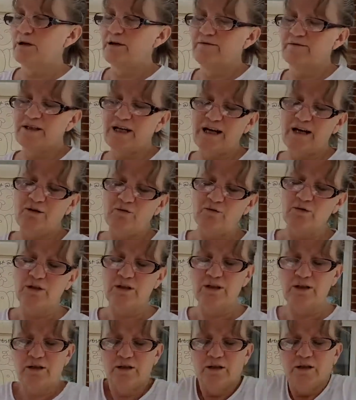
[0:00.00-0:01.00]
left
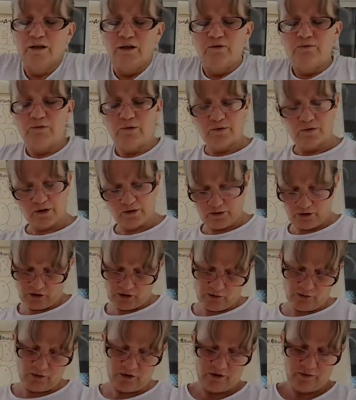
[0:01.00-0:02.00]
out. Pull those
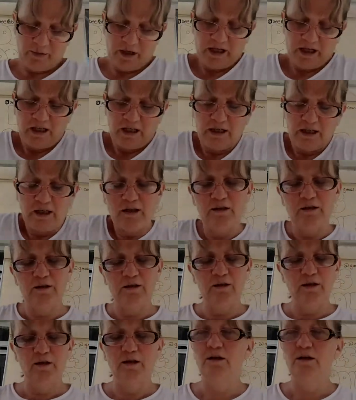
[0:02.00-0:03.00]
shoulders back
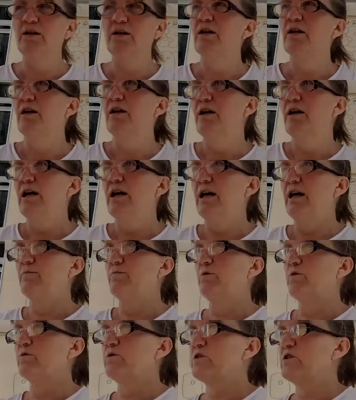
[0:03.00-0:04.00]
again and
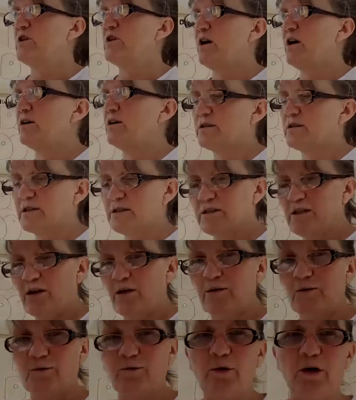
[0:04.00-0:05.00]
we'll start.
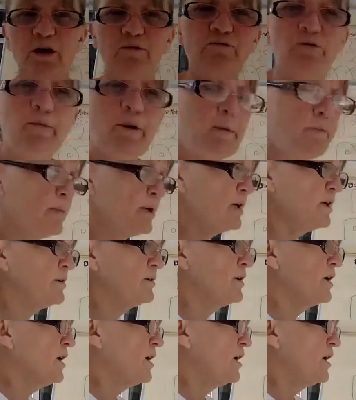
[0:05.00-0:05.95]
So remember,